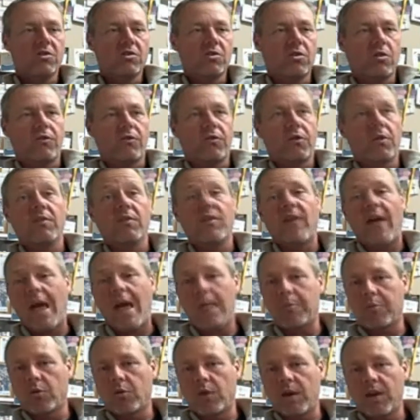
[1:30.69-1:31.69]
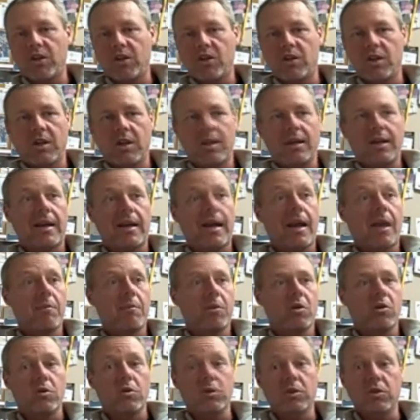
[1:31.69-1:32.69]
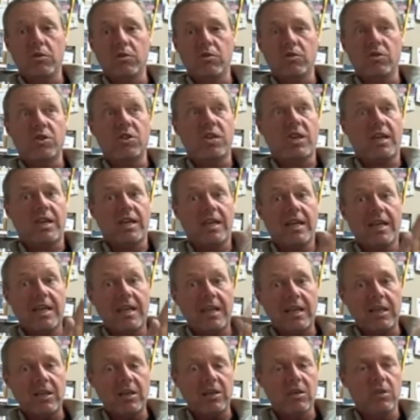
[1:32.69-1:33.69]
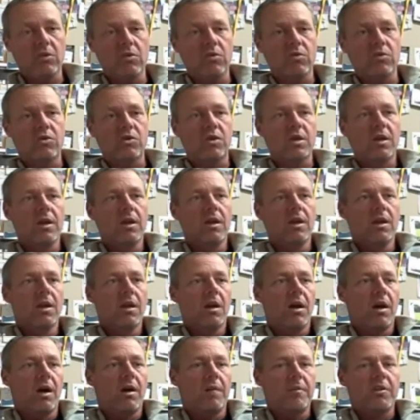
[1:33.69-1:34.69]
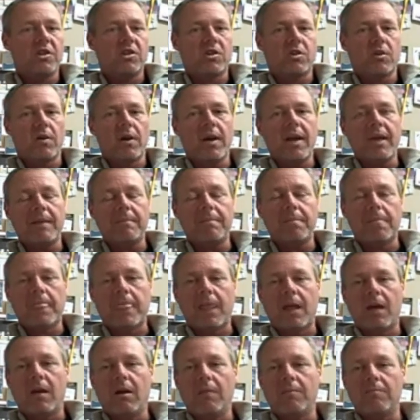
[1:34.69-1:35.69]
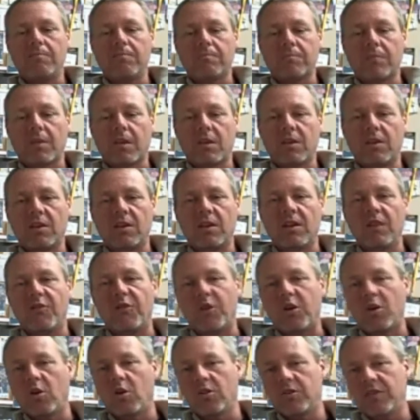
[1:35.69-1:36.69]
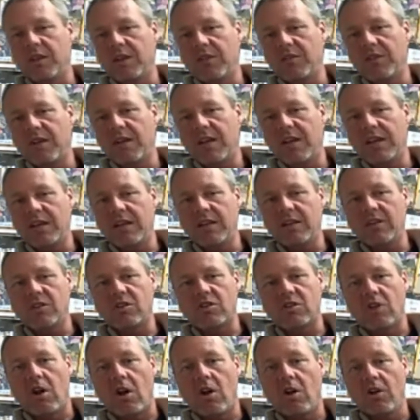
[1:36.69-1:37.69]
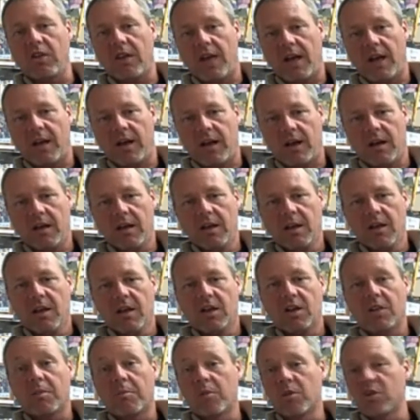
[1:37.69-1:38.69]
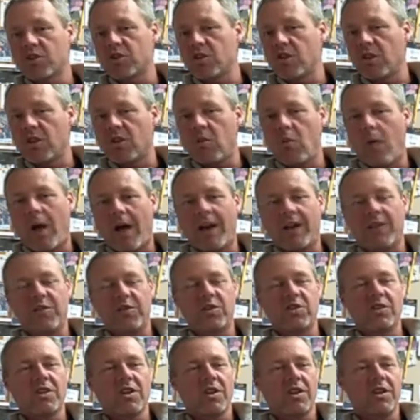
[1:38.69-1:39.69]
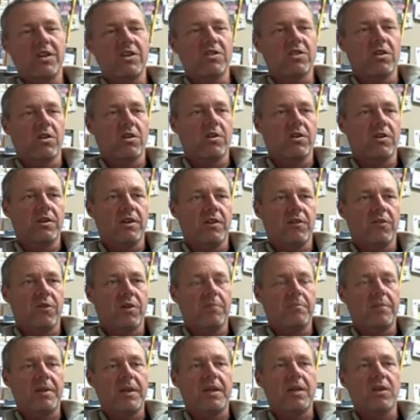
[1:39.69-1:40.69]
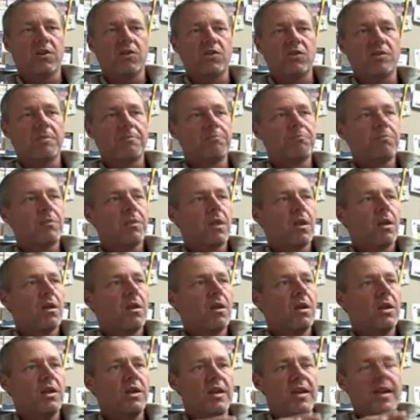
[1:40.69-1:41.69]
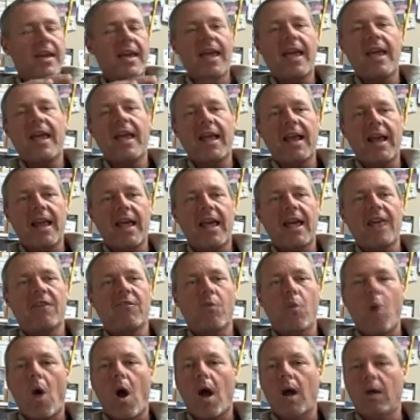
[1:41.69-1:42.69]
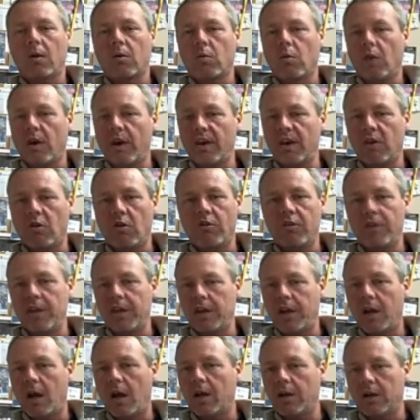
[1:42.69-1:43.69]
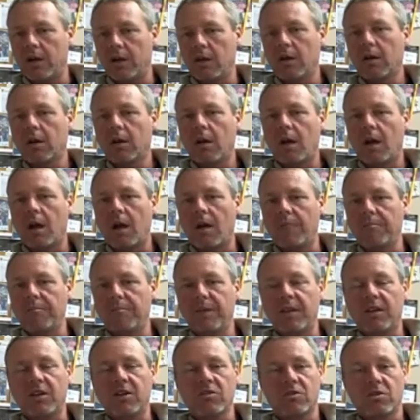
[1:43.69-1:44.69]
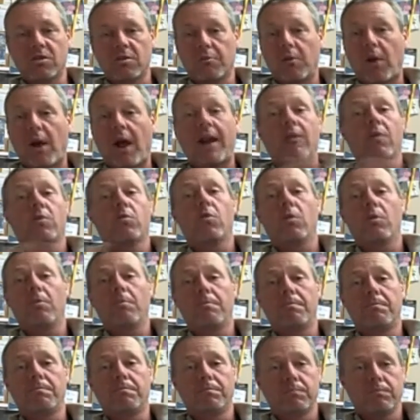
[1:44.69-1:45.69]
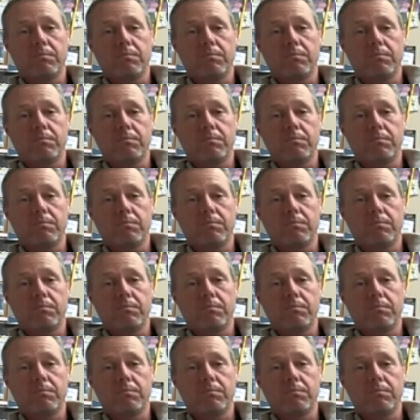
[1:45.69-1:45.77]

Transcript: So for evaporation and chemical use and heat use, it's great. The difficulty of getting it installed on a commercial aquatic facility is a little different because you can't have water running over the gutter because the product will